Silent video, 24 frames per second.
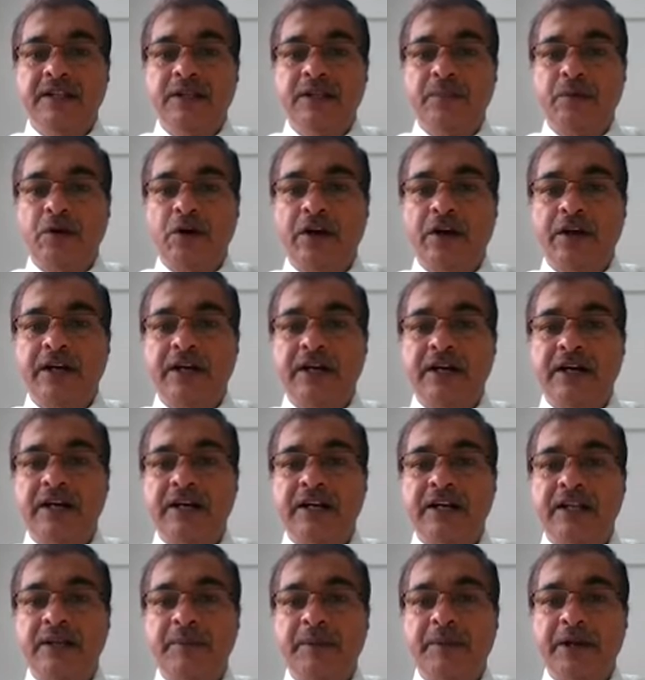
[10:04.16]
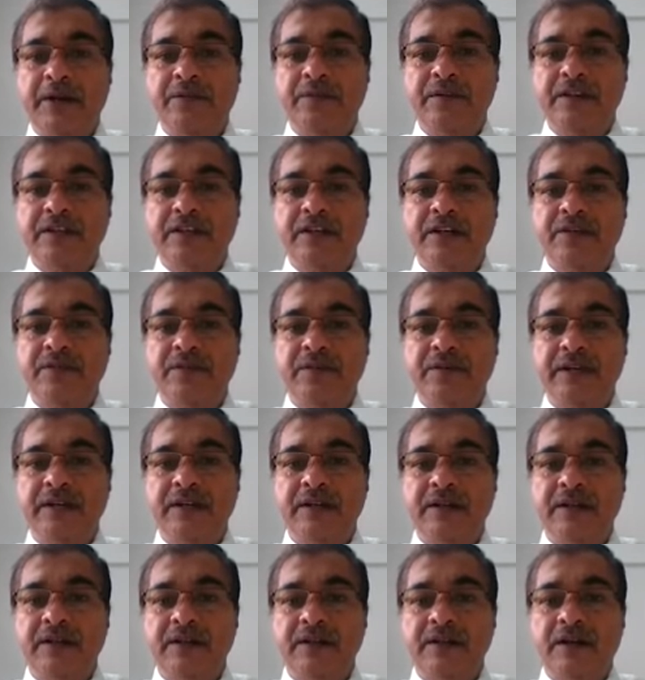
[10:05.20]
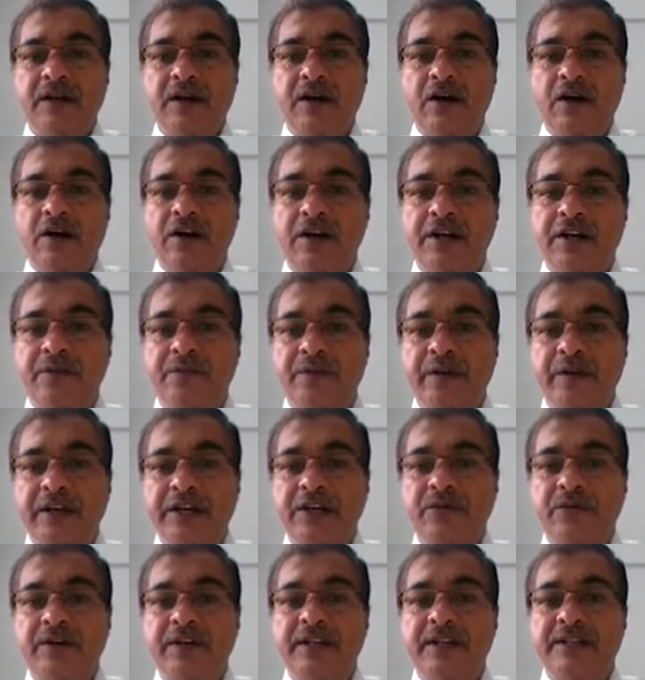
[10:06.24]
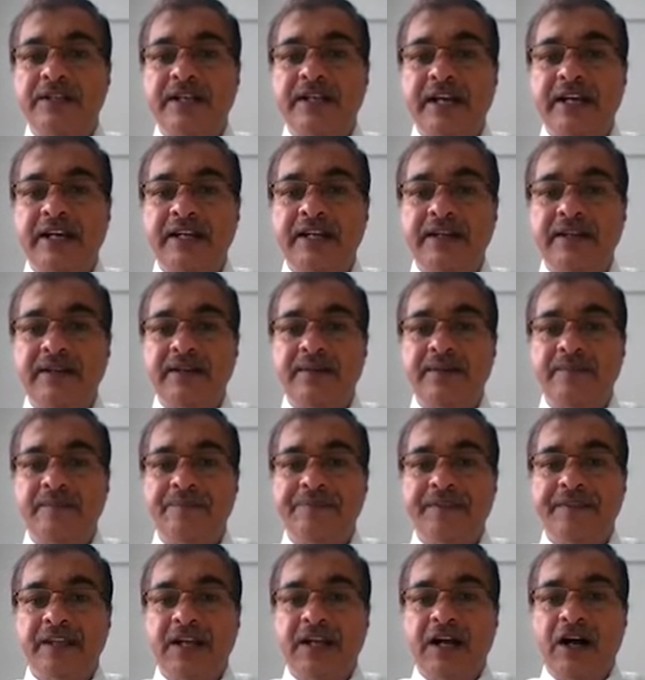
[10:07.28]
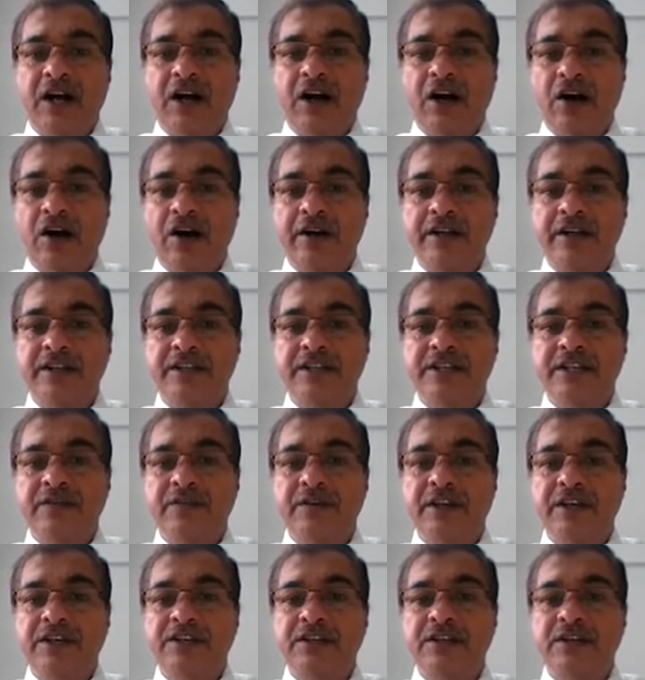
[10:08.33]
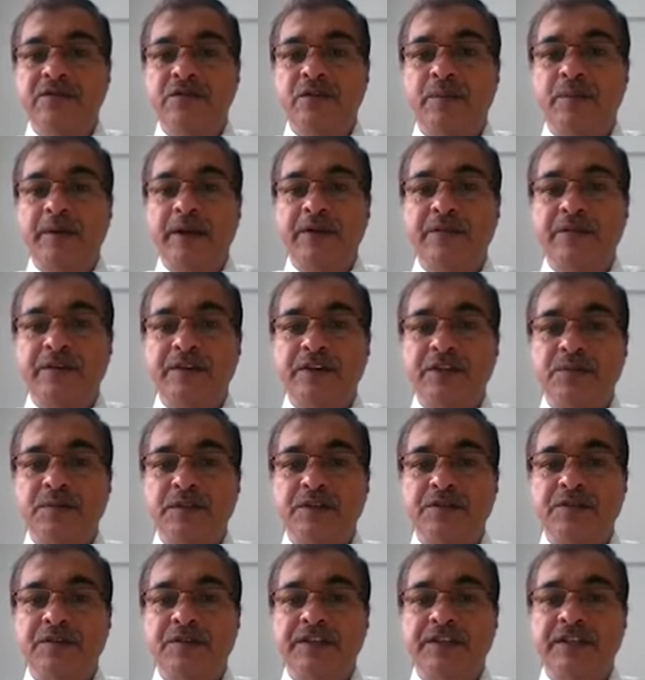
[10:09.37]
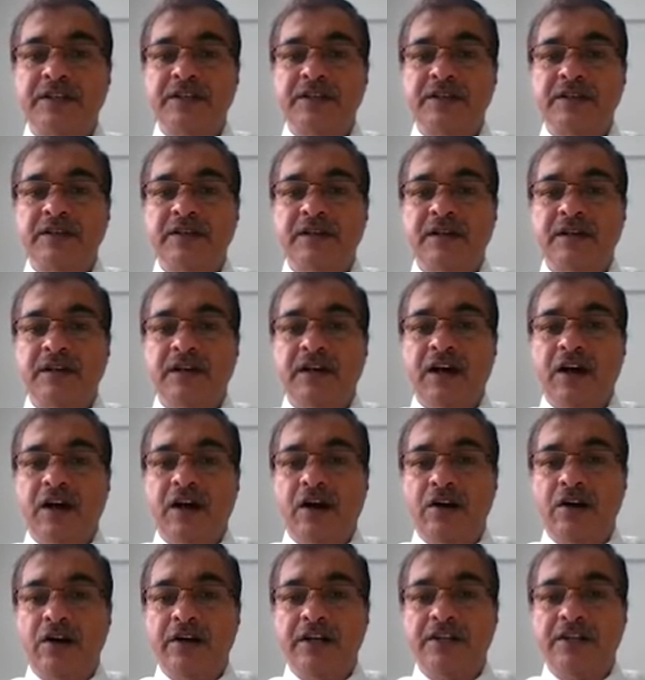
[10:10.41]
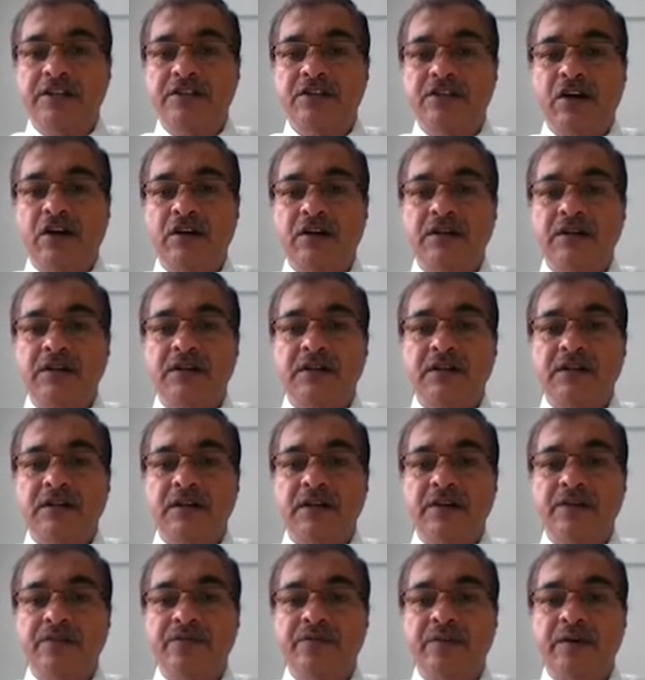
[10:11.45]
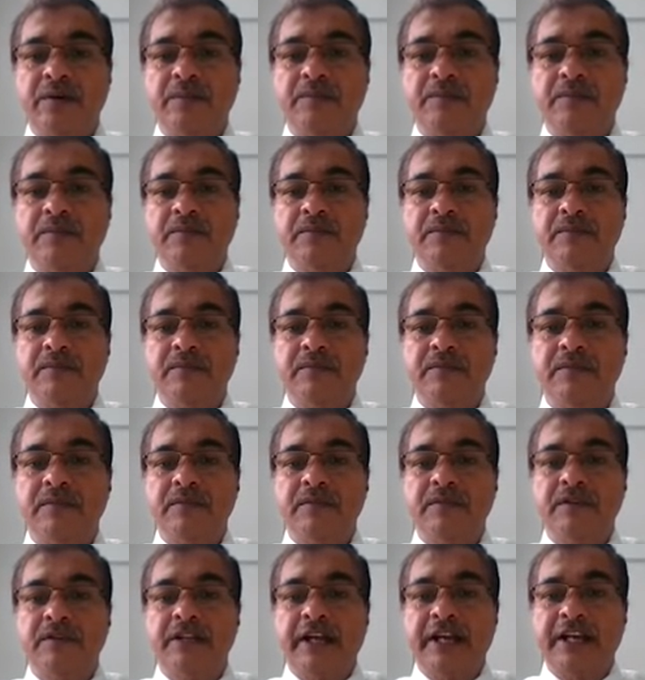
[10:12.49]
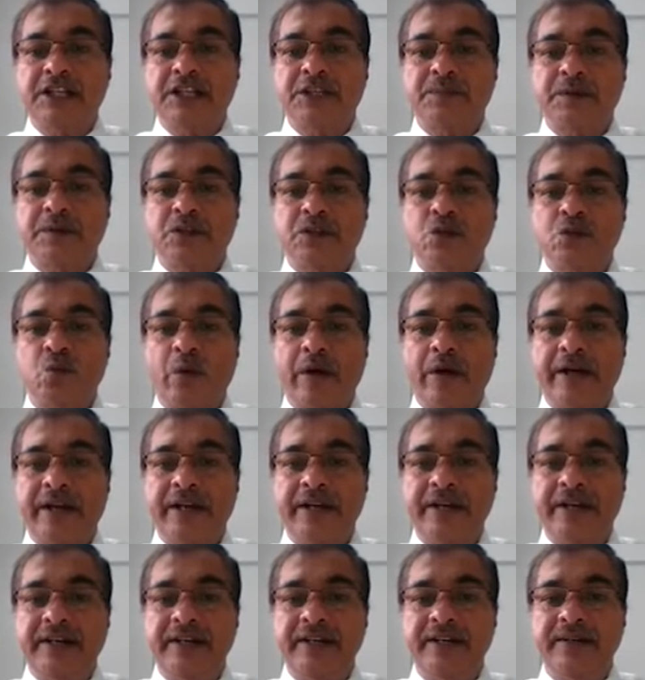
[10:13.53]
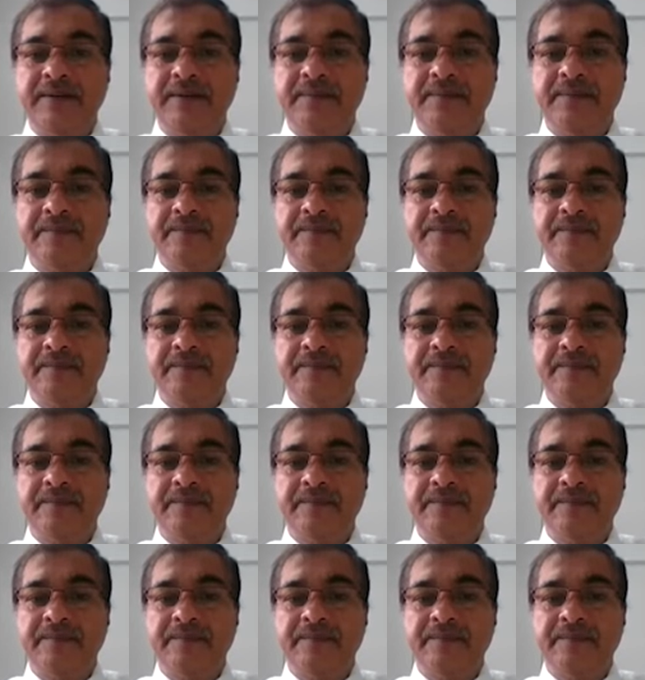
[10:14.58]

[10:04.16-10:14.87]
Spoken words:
The product contains the manufacturing defect or defective in designing or is deviation from manufacturer specification or does not confirm the express warranty.